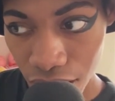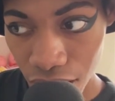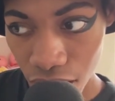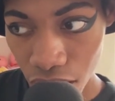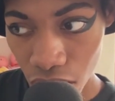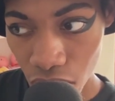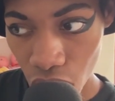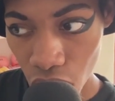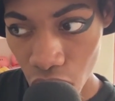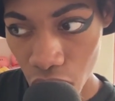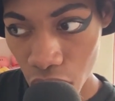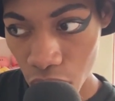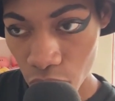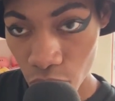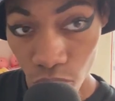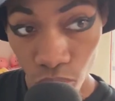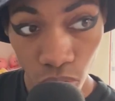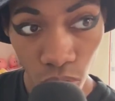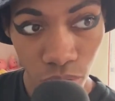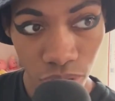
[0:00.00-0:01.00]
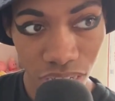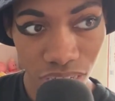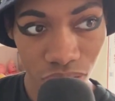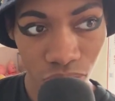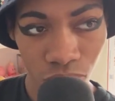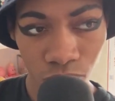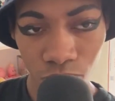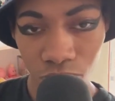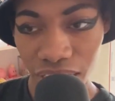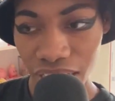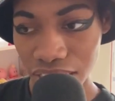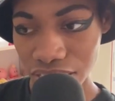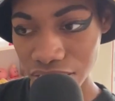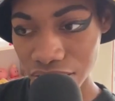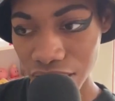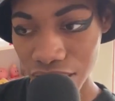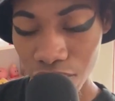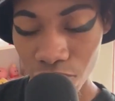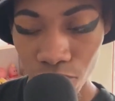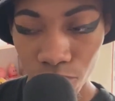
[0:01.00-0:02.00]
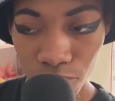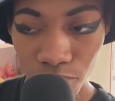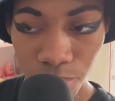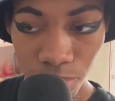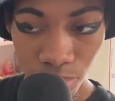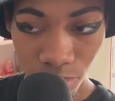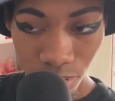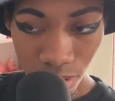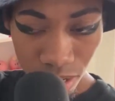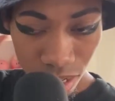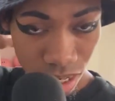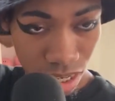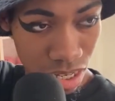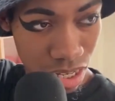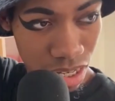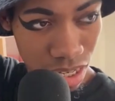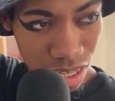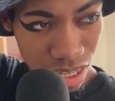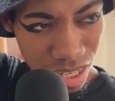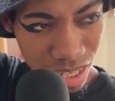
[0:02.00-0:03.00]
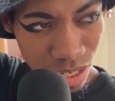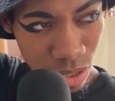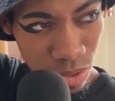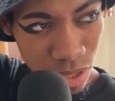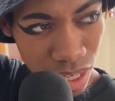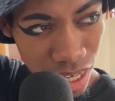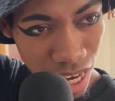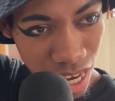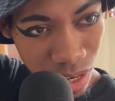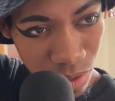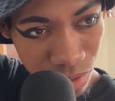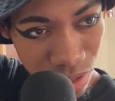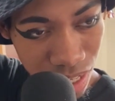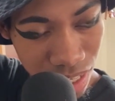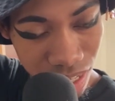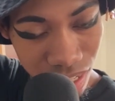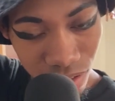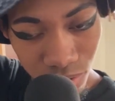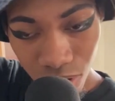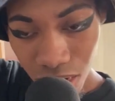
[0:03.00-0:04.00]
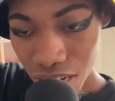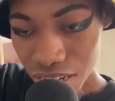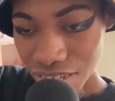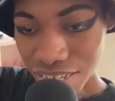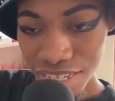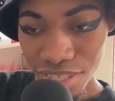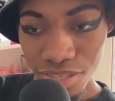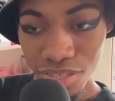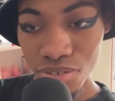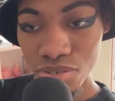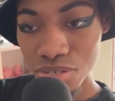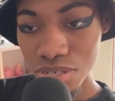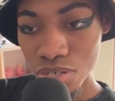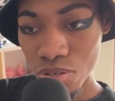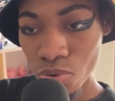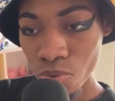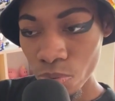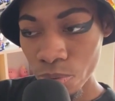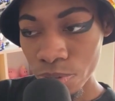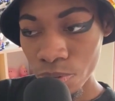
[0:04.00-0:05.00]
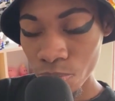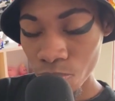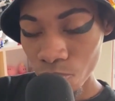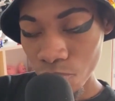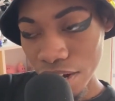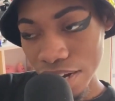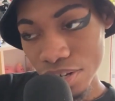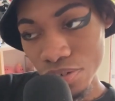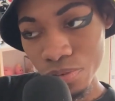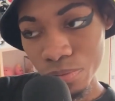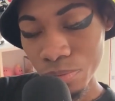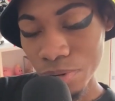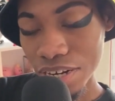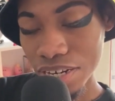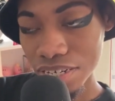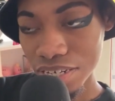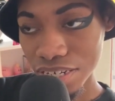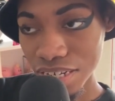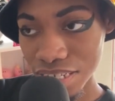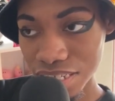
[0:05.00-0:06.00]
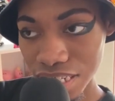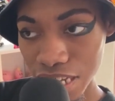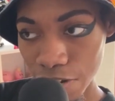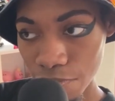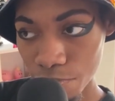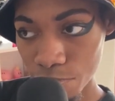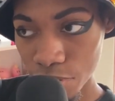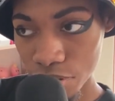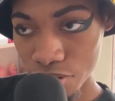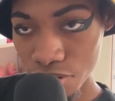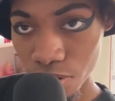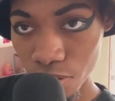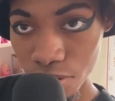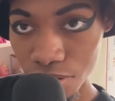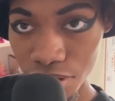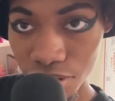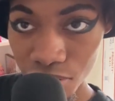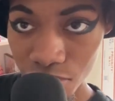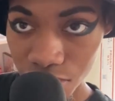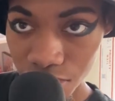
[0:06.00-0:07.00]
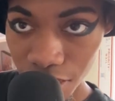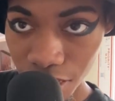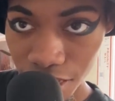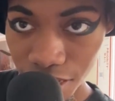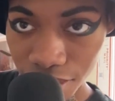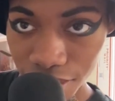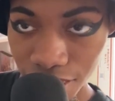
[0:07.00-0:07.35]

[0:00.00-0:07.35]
Uh, no, they don't actually. I don't remember. Do they? I don't think they do. Yeah, there's no real rider branding aside from the songs that they're singing.